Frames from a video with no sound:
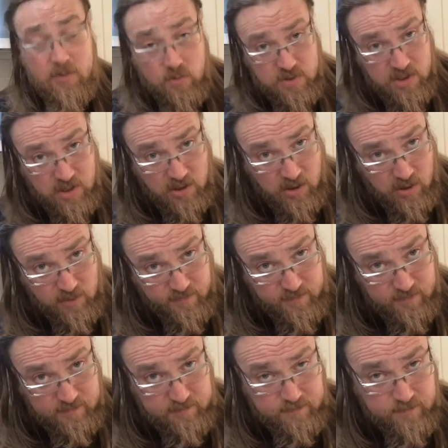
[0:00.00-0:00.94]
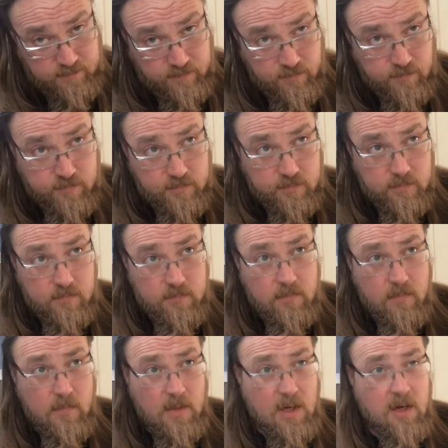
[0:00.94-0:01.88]
There wasn't a lot
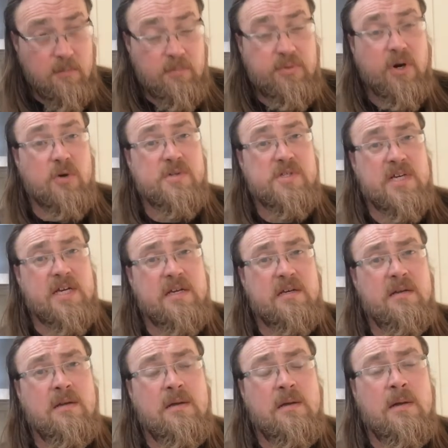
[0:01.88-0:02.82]
of protein